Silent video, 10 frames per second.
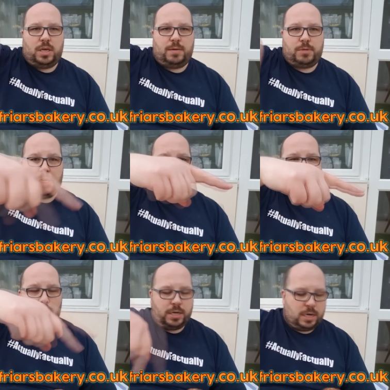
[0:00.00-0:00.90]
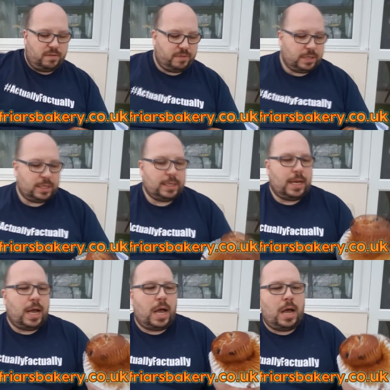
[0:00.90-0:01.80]
M J's kind enough.
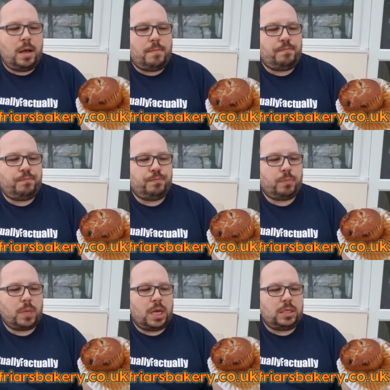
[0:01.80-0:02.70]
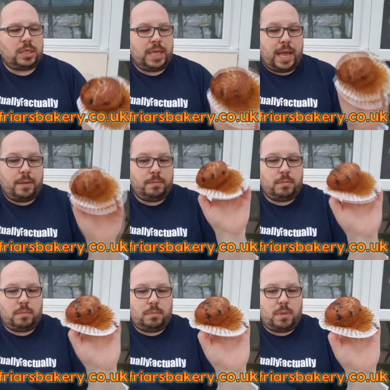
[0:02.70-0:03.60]
Um, so yeah,
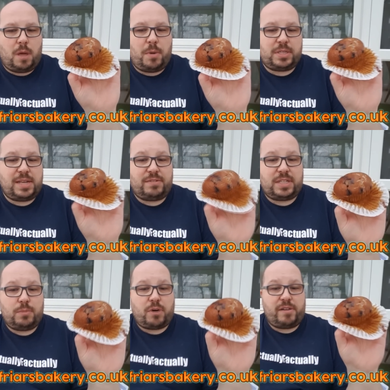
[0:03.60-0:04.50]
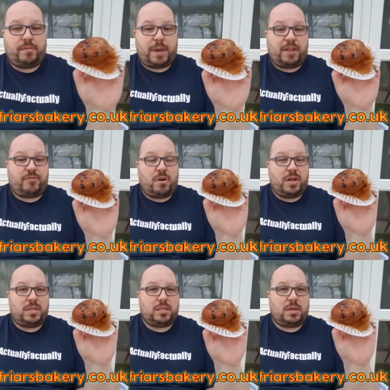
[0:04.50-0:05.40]
I personally haven't seen
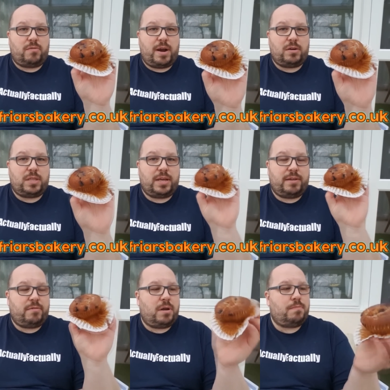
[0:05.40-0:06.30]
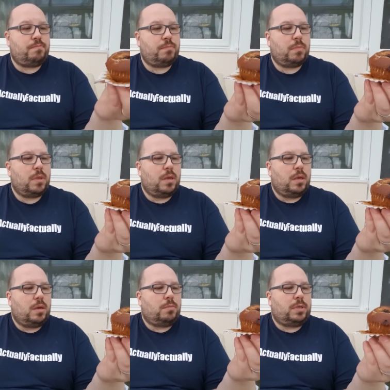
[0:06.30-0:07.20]
Blackfriars around their um,
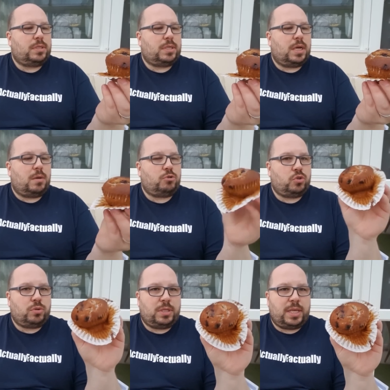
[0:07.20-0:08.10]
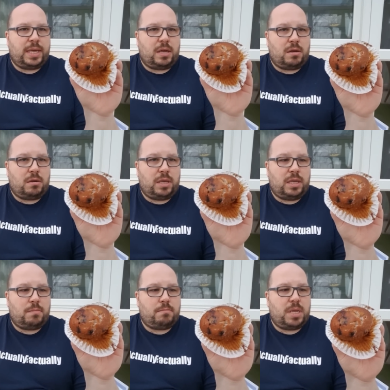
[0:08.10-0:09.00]
but uh, I'm sure that they are
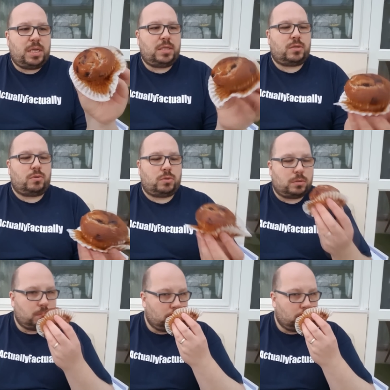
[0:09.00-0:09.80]
in many stores.